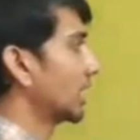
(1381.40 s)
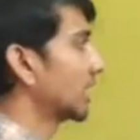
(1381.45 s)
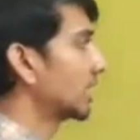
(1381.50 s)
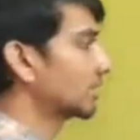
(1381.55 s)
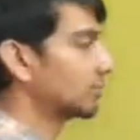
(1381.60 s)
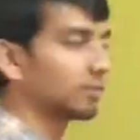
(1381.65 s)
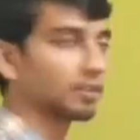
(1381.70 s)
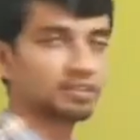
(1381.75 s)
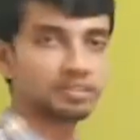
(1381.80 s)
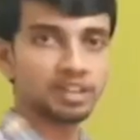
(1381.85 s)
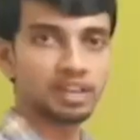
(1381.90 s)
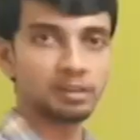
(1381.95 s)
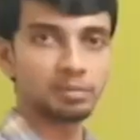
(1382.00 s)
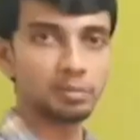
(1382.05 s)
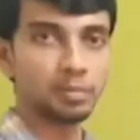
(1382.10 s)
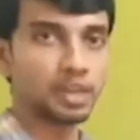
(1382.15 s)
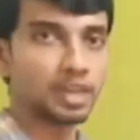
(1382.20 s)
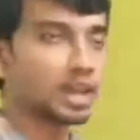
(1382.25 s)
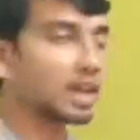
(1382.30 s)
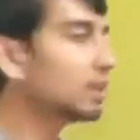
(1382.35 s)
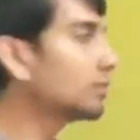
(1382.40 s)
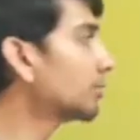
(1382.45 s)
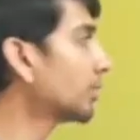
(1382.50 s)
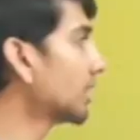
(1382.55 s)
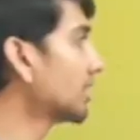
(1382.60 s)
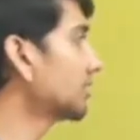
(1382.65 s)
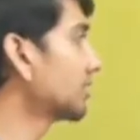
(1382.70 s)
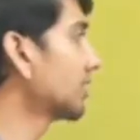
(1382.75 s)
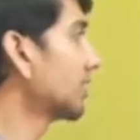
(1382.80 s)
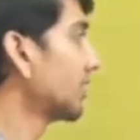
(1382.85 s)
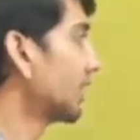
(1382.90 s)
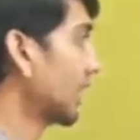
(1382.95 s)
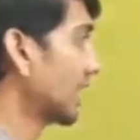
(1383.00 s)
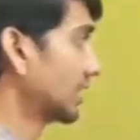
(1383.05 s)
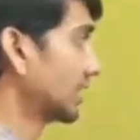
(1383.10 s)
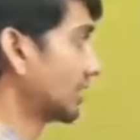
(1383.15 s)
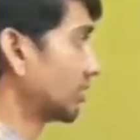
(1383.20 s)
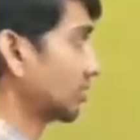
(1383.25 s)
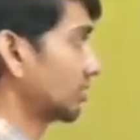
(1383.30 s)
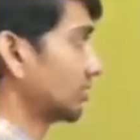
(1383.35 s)
alphas and b alphas,
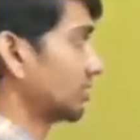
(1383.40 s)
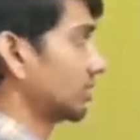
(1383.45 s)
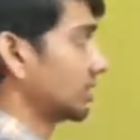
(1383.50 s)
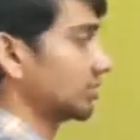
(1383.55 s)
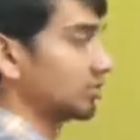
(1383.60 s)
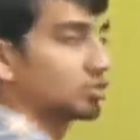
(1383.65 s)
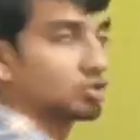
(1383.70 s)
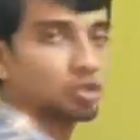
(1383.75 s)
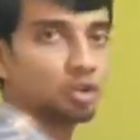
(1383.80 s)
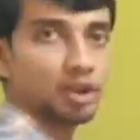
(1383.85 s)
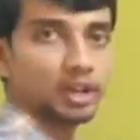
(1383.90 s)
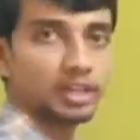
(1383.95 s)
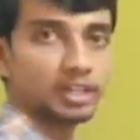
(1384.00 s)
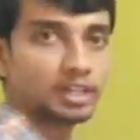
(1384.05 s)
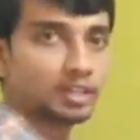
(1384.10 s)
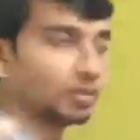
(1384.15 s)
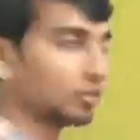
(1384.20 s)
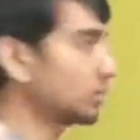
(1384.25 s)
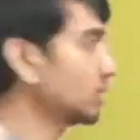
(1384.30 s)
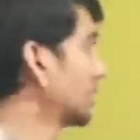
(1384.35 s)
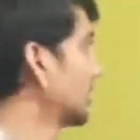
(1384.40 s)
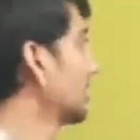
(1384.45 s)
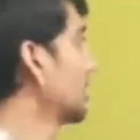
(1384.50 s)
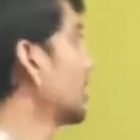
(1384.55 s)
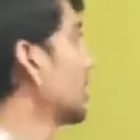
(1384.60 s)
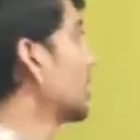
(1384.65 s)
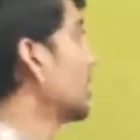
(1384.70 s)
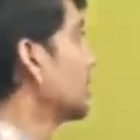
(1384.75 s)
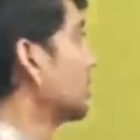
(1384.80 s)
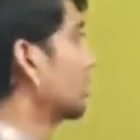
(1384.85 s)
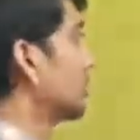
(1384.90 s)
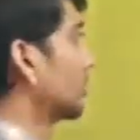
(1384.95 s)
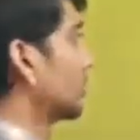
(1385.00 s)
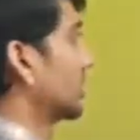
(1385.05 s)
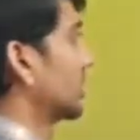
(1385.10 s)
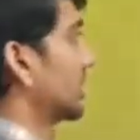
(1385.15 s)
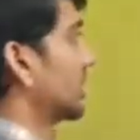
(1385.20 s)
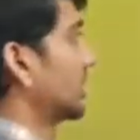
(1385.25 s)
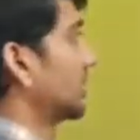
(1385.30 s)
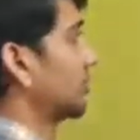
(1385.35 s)
and that was a disjoint union, so
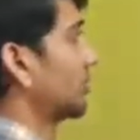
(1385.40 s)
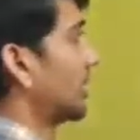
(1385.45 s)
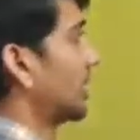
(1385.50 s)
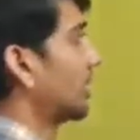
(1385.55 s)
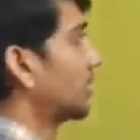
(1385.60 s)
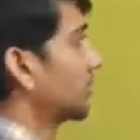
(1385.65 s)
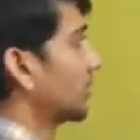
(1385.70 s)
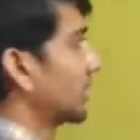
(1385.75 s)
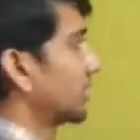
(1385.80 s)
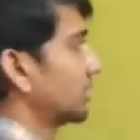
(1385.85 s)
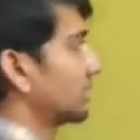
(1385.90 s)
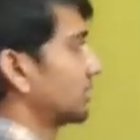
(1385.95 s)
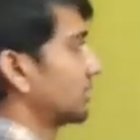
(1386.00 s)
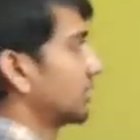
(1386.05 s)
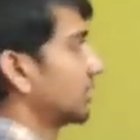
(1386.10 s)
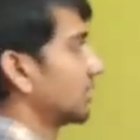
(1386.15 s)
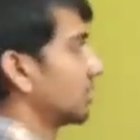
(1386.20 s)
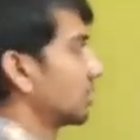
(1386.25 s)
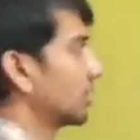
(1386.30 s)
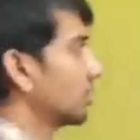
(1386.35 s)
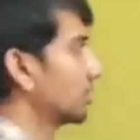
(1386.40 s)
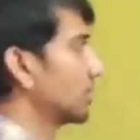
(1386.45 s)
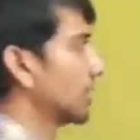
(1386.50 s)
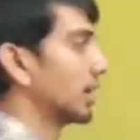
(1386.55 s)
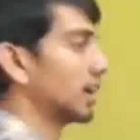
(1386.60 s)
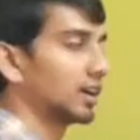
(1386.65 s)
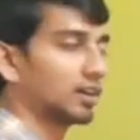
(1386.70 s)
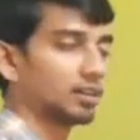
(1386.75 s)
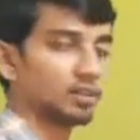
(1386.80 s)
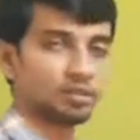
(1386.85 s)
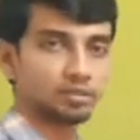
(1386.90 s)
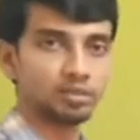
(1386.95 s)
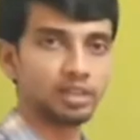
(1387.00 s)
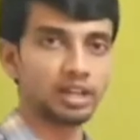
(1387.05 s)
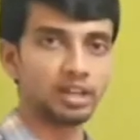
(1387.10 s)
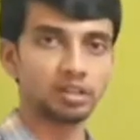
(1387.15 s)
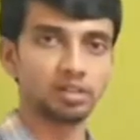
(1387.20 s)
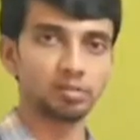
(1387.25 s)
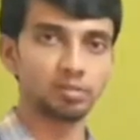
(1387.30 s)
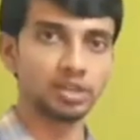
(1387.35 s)
that if alpha is 0, we have
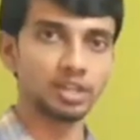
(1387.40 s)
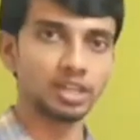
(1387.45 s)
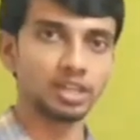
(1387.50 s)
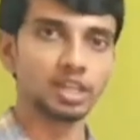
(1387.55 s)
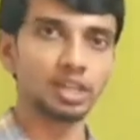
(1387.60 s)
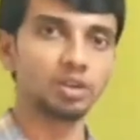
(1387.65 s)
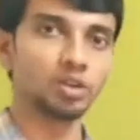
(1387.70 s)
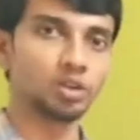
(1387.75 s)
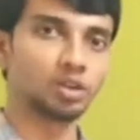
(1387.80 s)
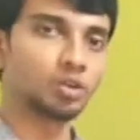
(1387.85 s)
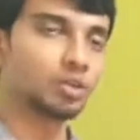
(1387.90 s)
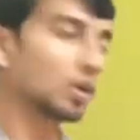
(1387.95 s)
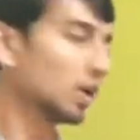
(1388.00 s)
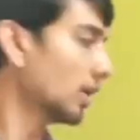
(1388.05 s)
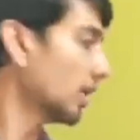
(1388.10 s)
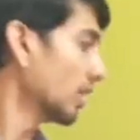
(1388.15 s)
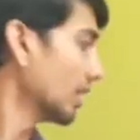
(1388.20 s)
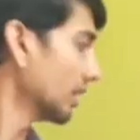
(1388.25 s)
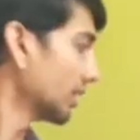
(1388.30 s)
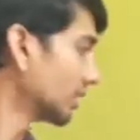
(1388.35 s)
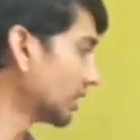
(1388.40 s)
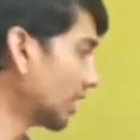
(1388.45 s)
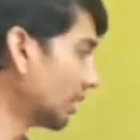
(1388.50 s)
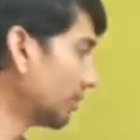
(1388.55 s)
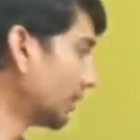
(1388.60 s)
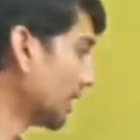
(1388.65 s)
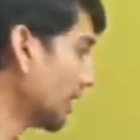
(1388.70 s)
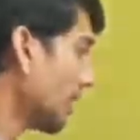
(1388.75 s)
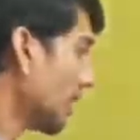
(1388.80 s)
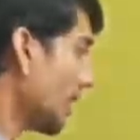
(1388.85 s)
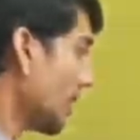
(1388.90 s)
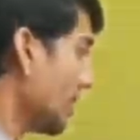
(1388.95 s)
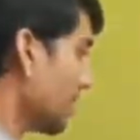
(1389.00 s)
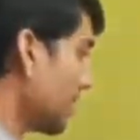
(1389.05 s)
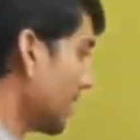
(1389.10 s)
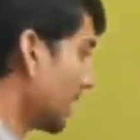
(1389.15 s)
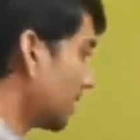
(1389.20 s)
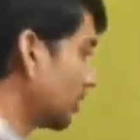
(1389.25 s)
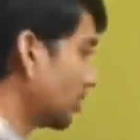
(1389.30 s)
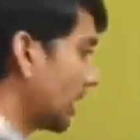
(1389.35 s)
that to be equal to gamma.
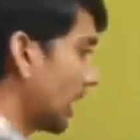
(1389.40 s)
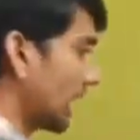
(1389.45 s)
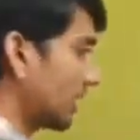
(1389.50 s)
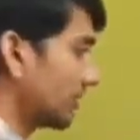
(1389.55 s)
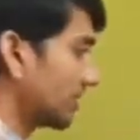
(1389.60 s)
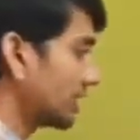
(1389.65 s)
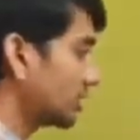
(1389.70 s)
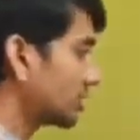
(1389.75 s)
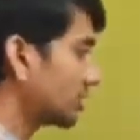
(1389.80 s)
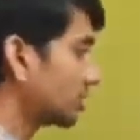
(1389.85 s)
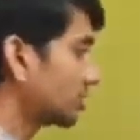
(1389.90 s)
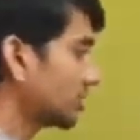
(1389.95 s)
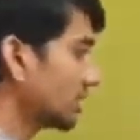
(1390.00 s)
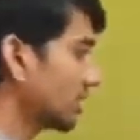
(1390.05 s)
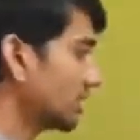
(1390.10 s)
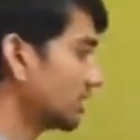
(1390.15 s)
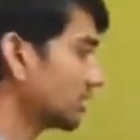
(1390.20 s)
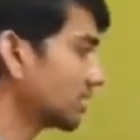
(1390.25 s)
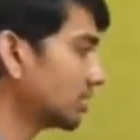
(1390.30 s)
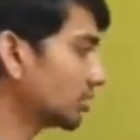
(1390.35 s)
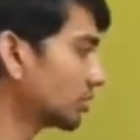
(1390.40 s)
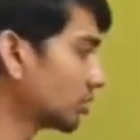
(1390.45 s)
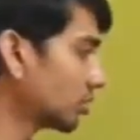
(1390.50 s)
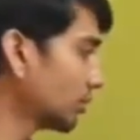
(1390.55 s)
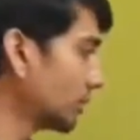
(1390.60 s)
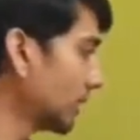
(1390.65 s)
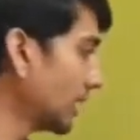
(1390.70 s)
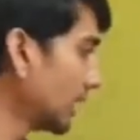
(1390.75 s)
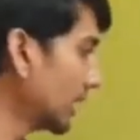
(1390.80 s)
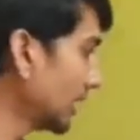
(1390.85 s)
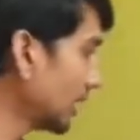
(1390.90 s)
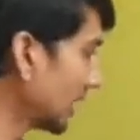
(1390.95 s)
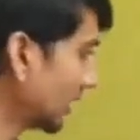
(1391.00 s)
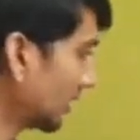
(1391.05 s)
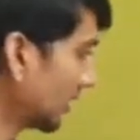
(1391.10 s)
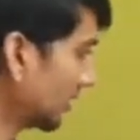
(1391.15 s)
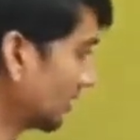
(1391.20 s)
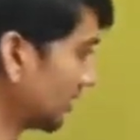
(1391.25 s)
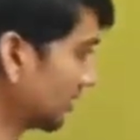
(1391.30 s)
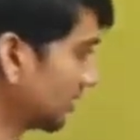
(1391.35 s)
Now having chosen this to be
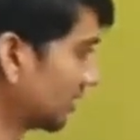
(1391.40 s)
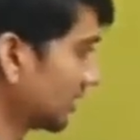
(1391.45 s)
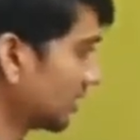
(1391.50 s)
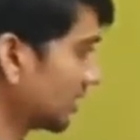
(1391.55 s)
f